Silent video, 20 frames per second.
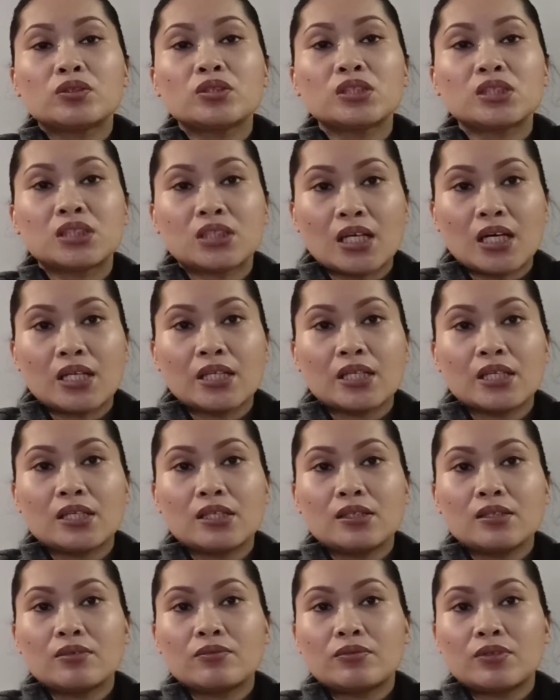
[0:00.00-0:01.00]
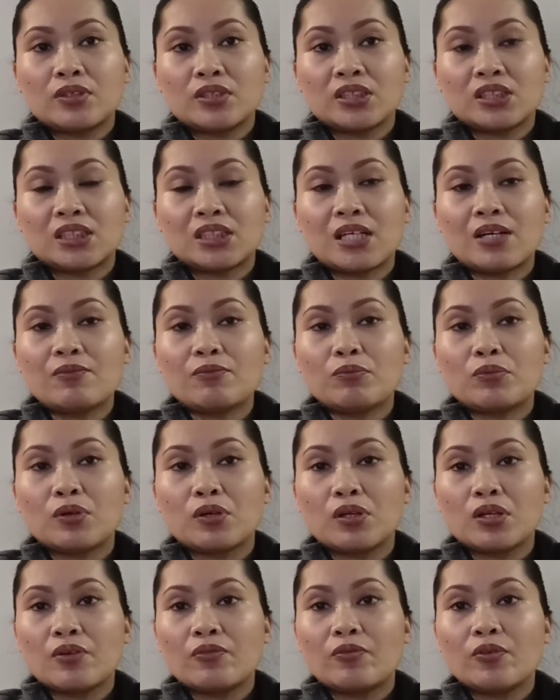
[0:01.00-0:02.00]
to study. For example,
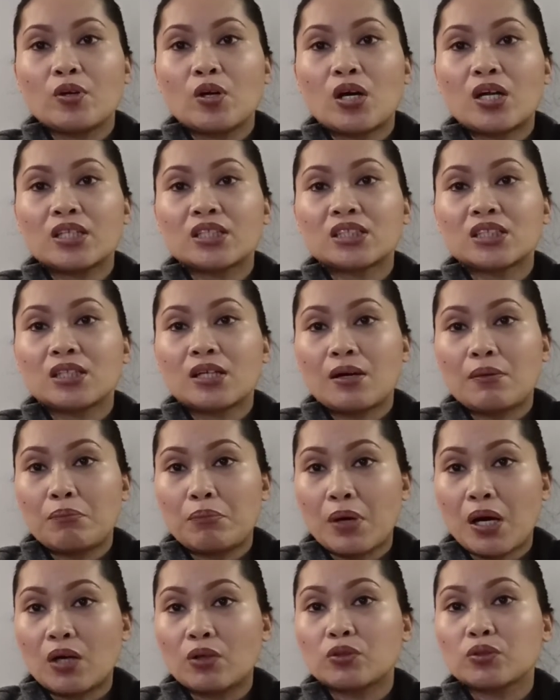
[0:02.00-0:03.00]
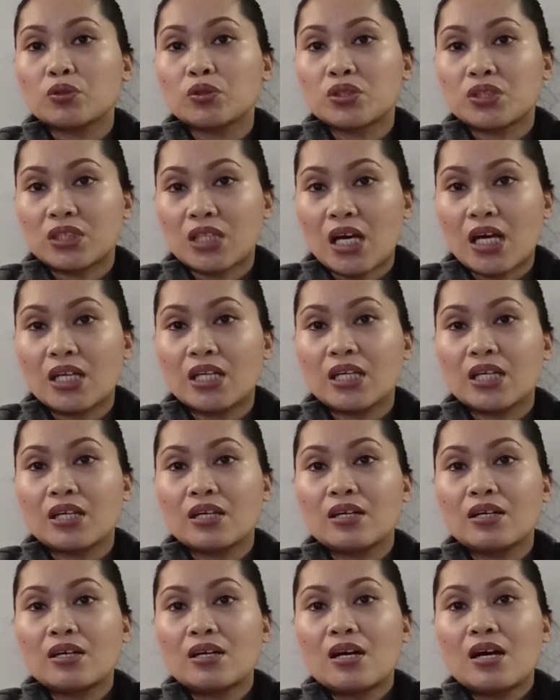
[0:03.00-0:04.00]
if you are about to study
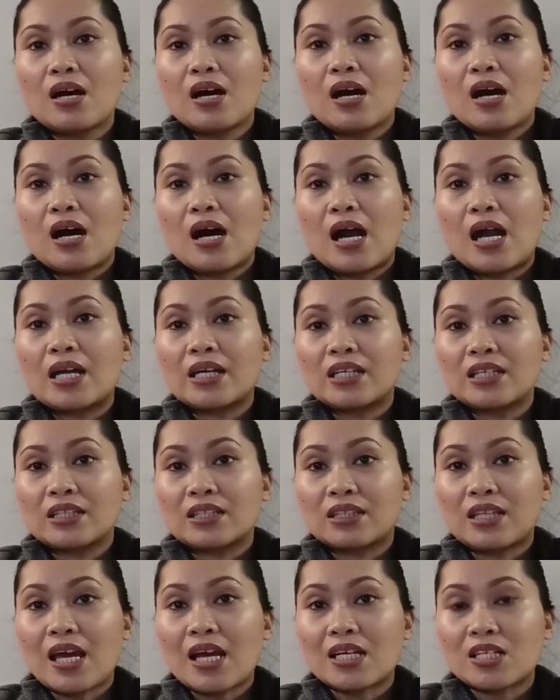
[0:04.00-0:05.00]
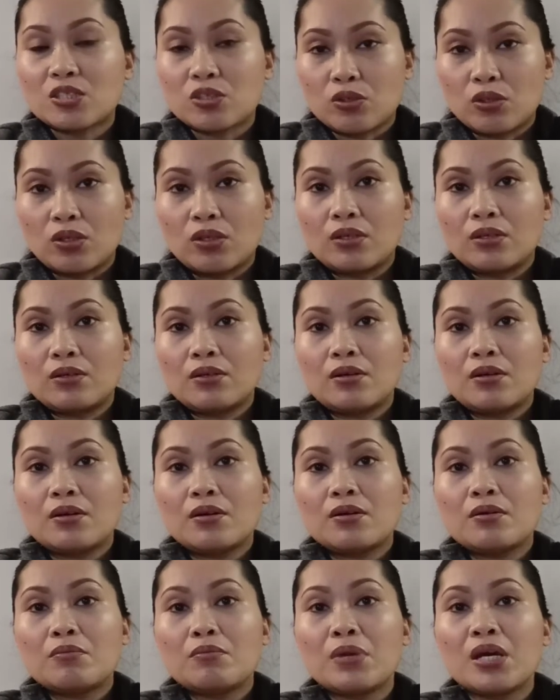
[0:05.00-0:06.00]
architecture,
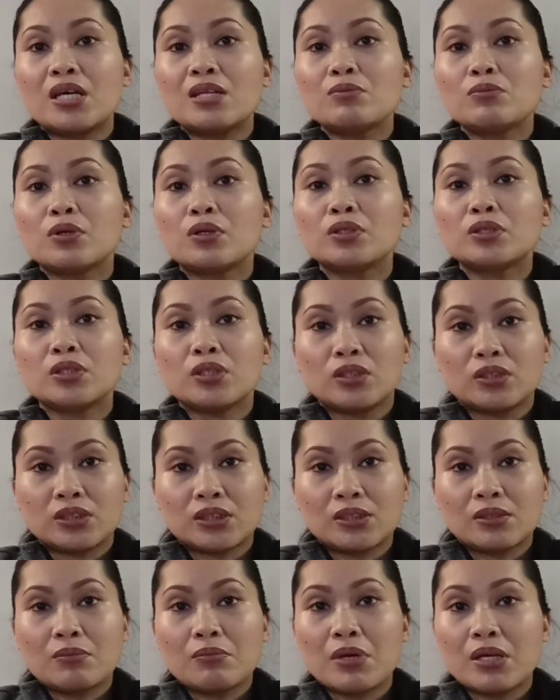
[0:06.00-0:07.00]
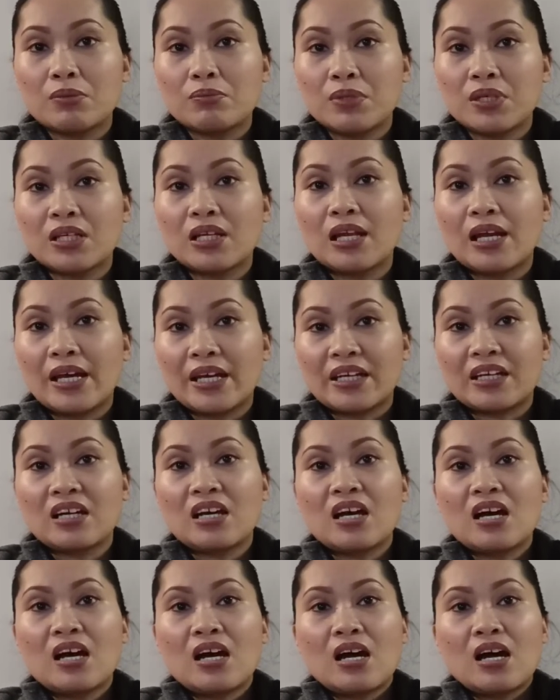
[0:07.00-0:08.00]
main modules may be like
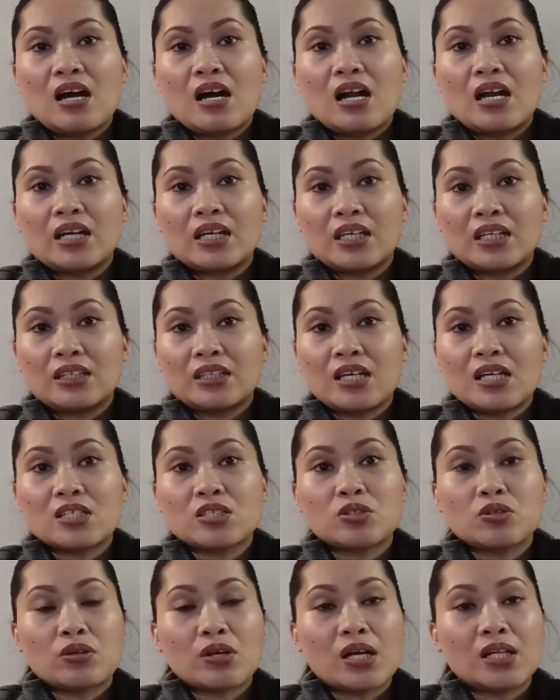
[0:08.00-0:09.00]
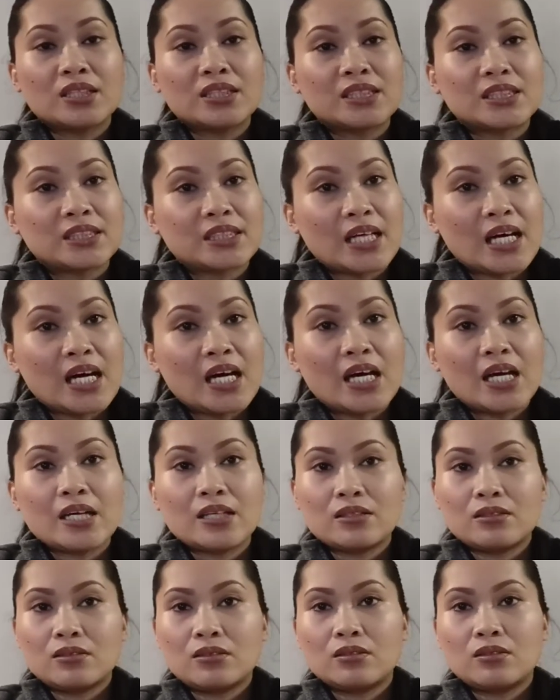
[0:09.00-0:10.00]
architectural
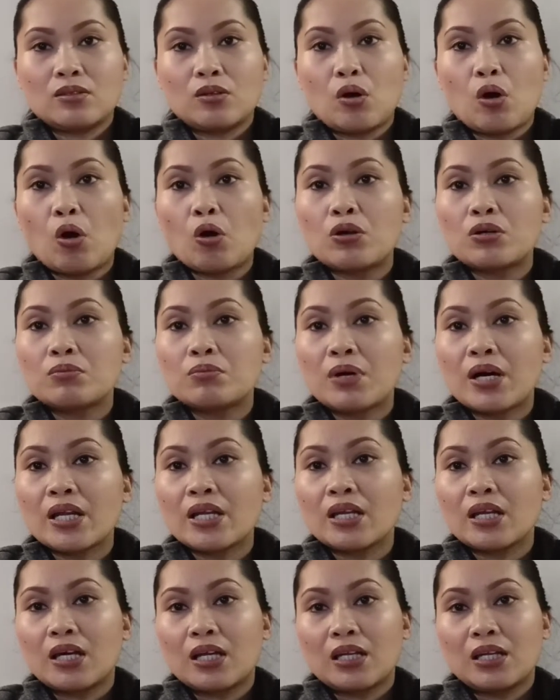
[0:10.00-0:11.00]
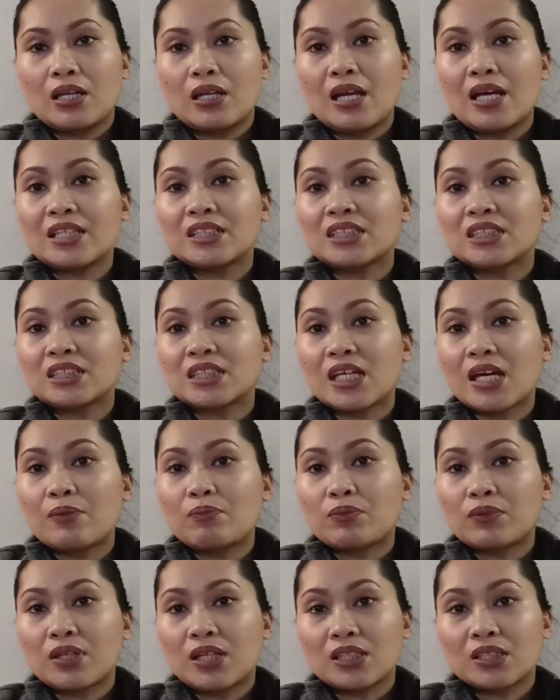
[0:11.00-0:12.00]
design, urban and
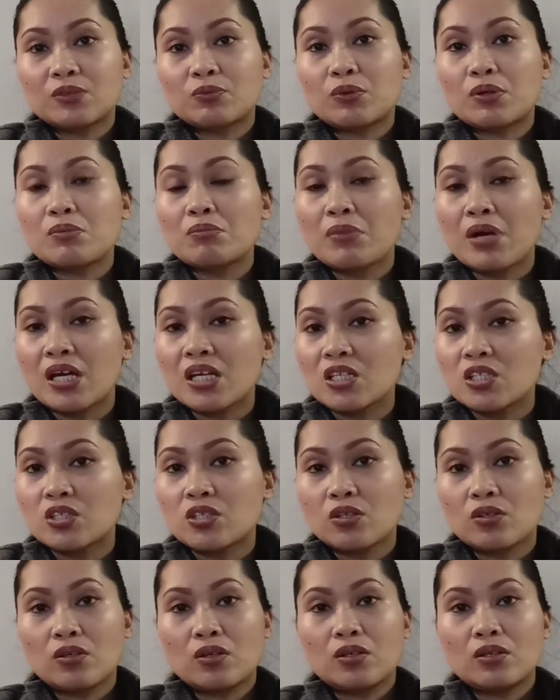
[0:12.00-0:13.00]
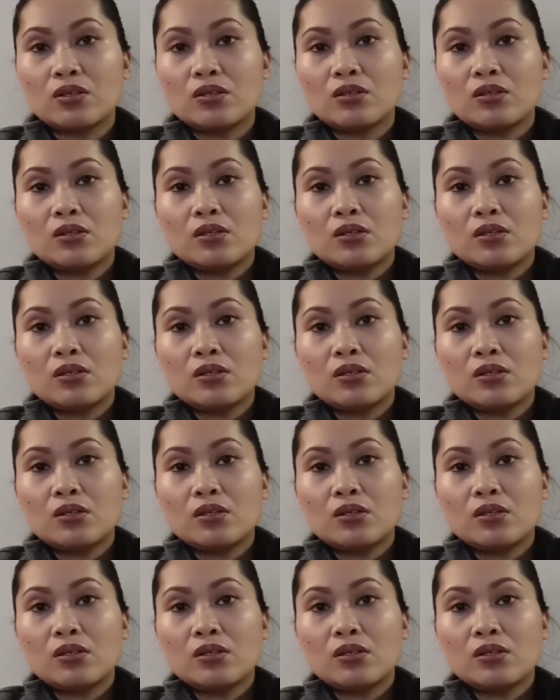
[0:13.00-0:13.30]
landscape transformation,